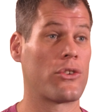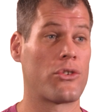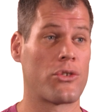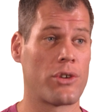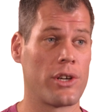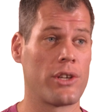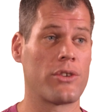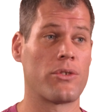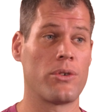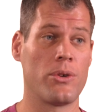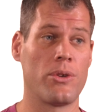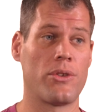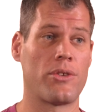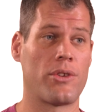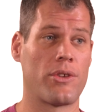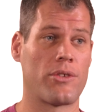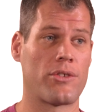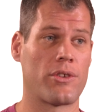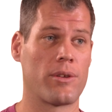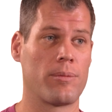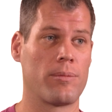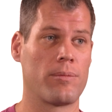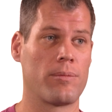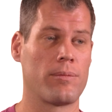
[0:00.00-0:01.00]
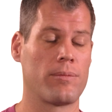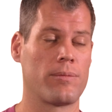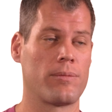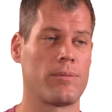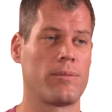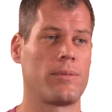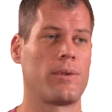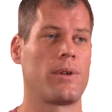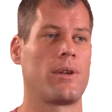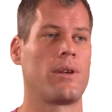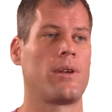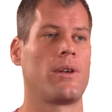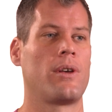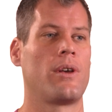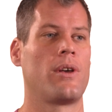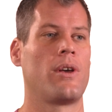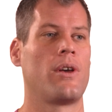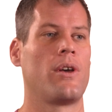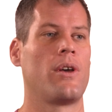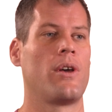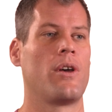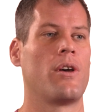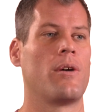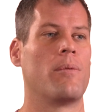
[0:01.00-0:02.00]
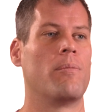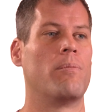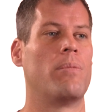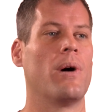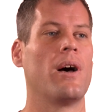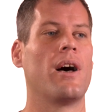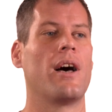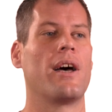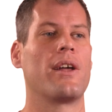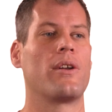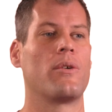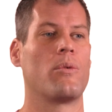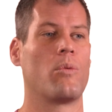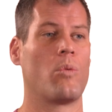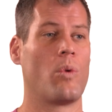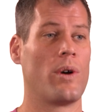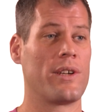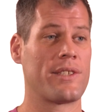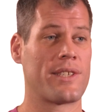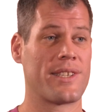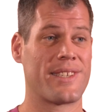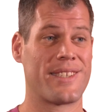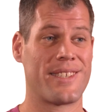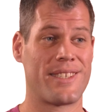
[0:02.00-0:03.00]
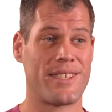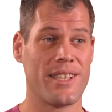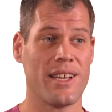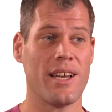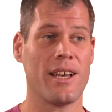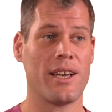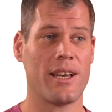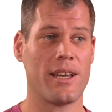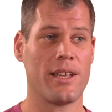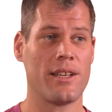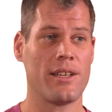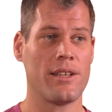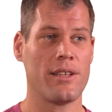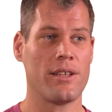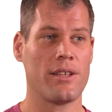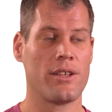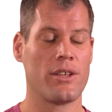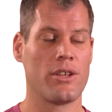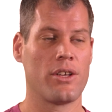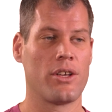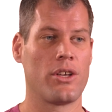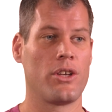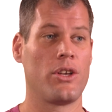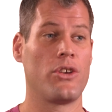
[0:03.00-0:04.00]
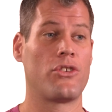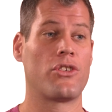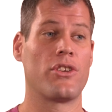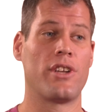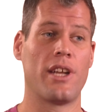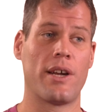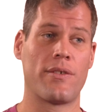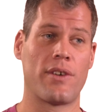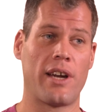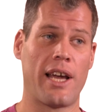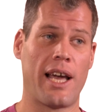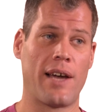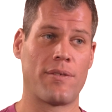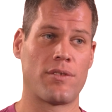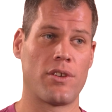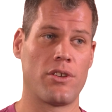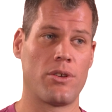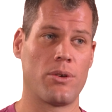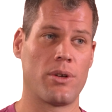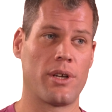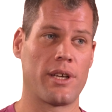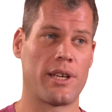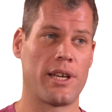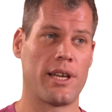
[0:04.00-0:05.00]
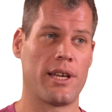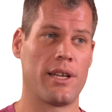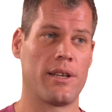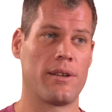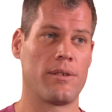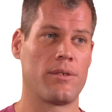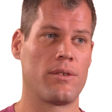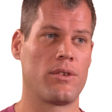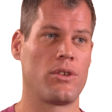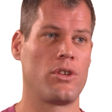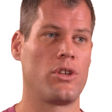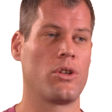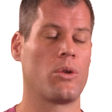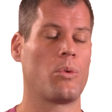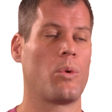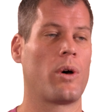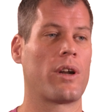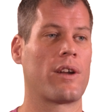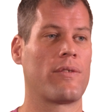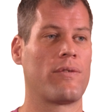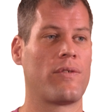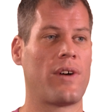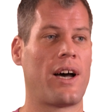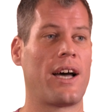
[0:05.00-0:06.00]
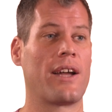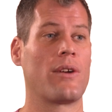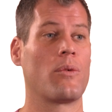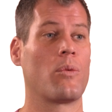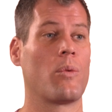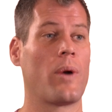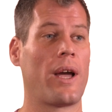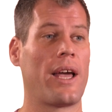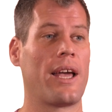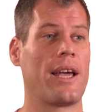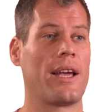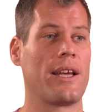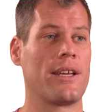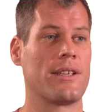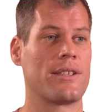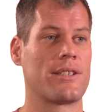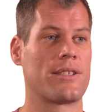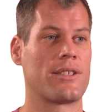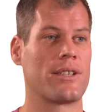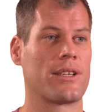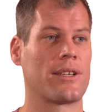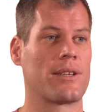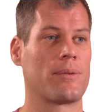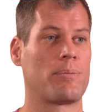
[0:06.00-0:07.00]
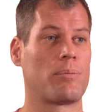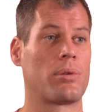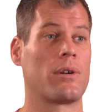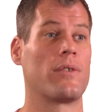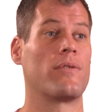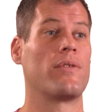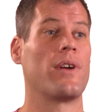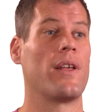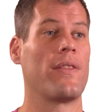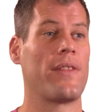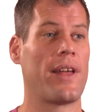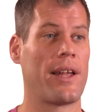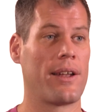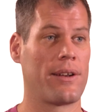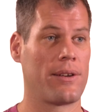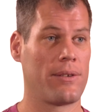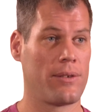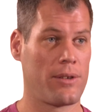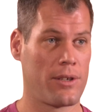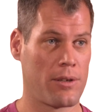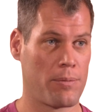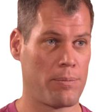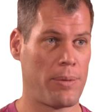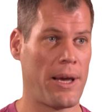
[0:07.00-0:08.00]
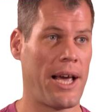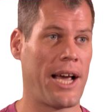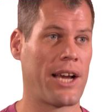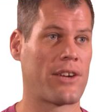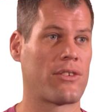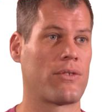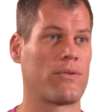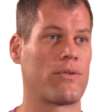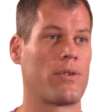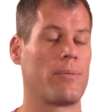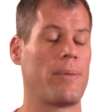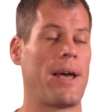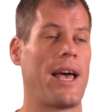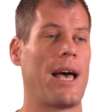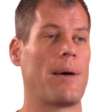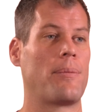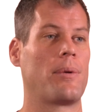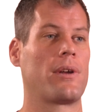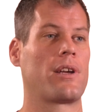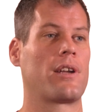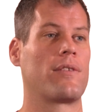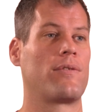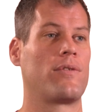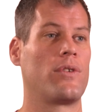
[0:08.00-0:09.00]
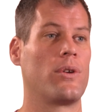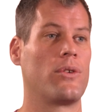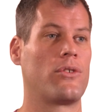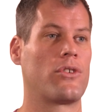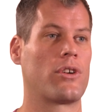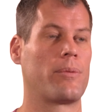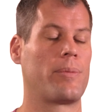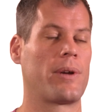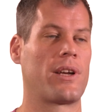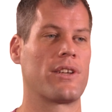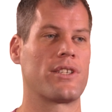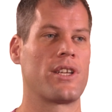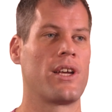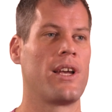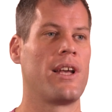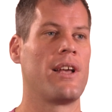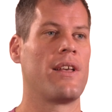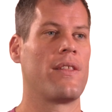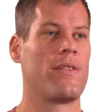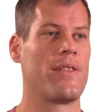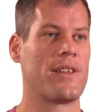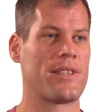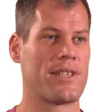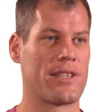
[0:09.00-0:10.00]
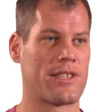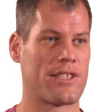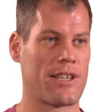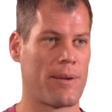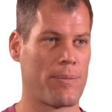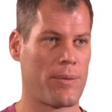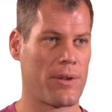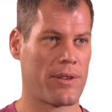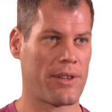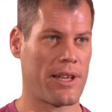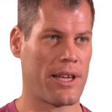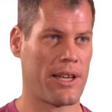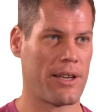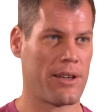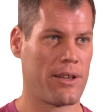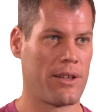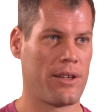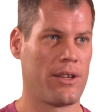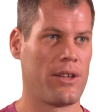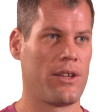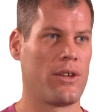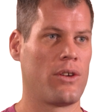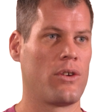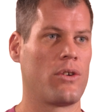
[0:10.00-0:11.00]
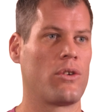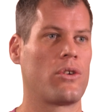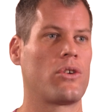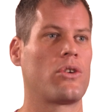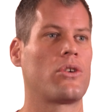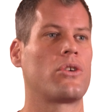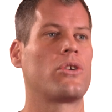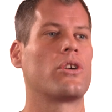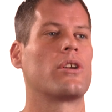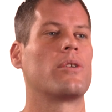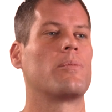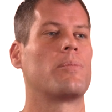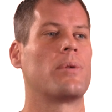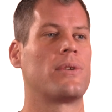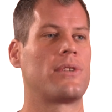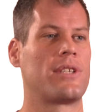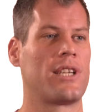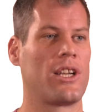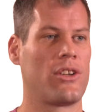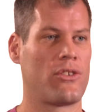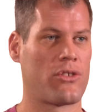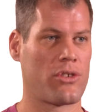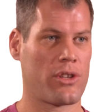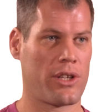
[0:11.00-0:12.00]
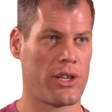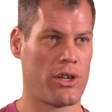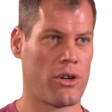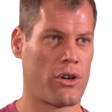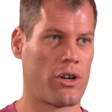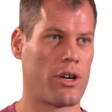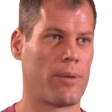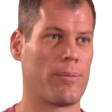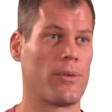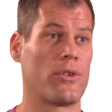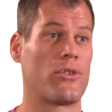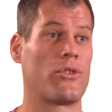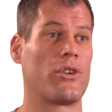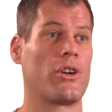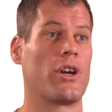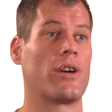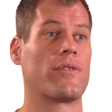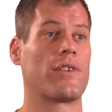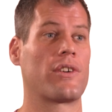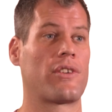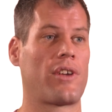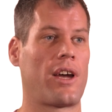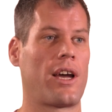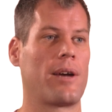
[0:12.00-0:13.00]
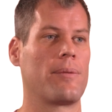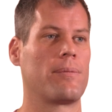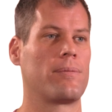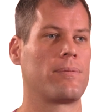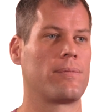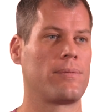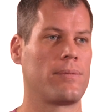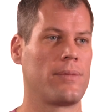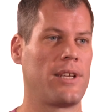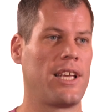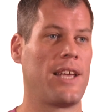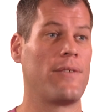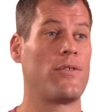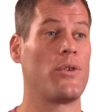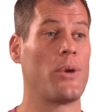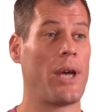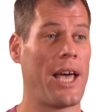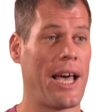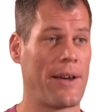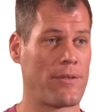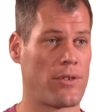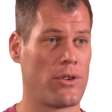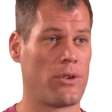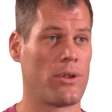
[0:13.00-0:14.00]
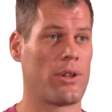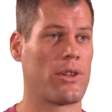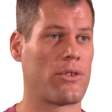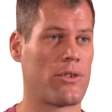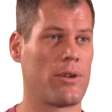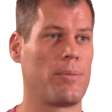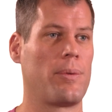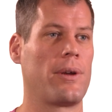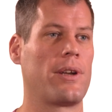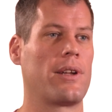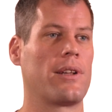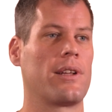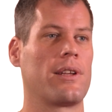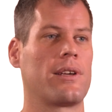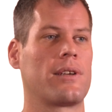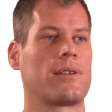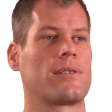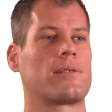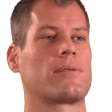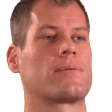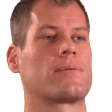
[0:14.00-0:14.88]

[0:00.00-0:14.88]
a tree's root system. But once it's done, you should never have to do it again. You'll want to find ways to prevent that compaction from happening in the future, because this is something that could potentially harm the tree over time if you have to do this repeatedly.